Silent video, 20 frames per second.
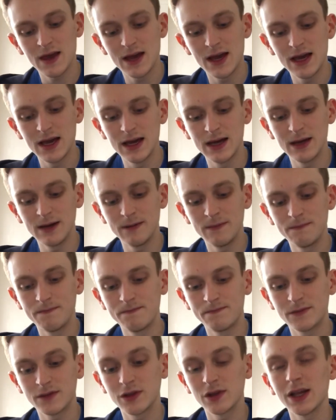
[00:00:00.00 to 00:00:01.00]

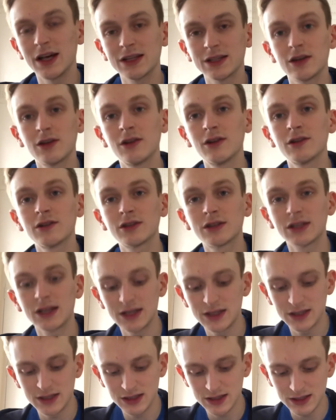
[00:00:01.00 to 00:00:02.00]
So that's other
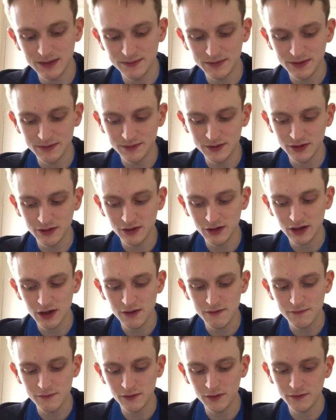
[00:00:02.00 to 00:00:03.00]
signs and symptoms to look
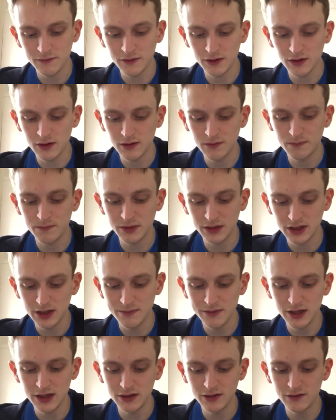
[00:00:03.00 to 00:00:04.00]
out for
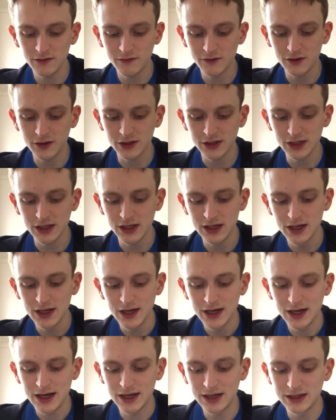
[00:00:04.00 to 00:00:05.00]
bulimia nervosa.
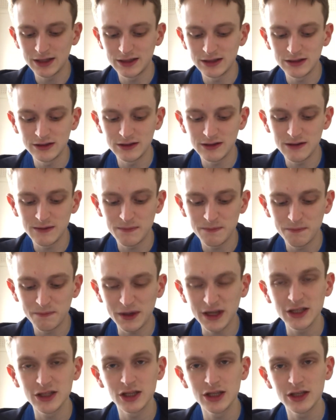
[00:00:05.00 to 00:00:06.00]
And
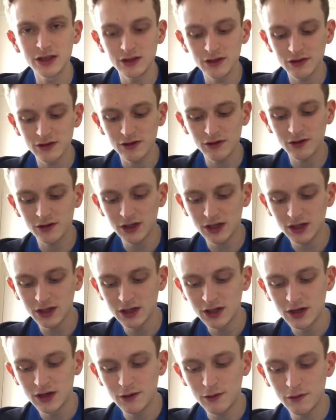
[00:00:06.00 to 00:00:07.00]
binge eating
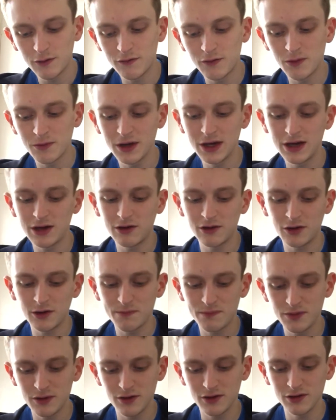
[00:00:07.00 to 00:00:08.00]
disorder, overweight or
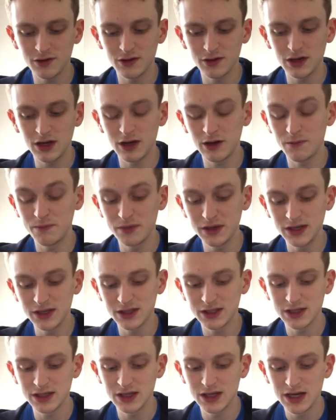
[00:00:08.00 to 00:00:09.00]

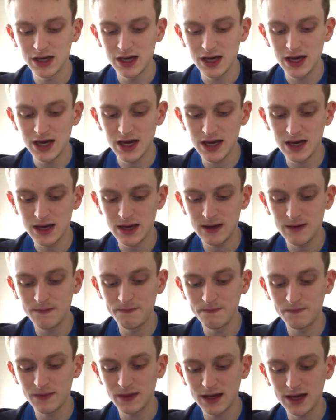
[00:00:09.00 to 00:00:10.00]
obese,
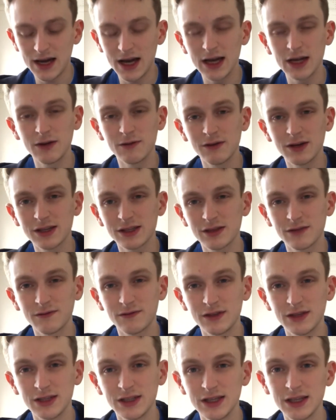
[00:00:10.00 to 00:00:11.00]
higher risk
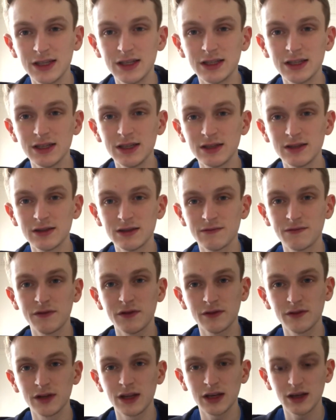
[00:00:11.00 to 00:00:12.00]
of diseases
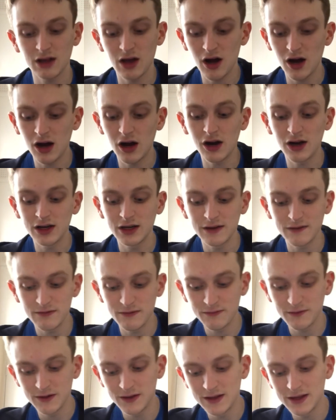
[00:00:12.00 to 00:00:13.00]
for like the heart and
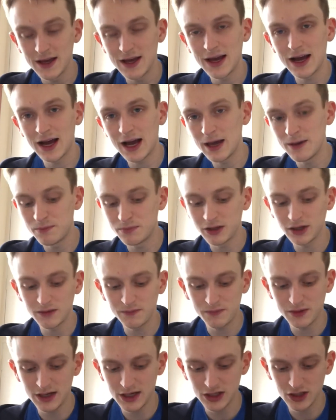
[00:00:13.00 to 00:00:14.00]
everything, high
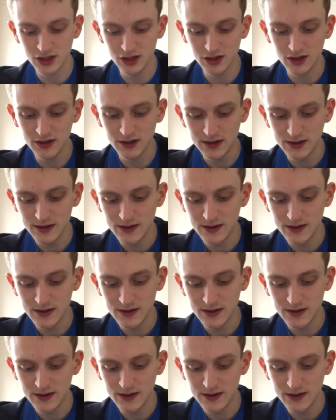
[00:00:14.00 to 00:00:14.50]
blood pressure.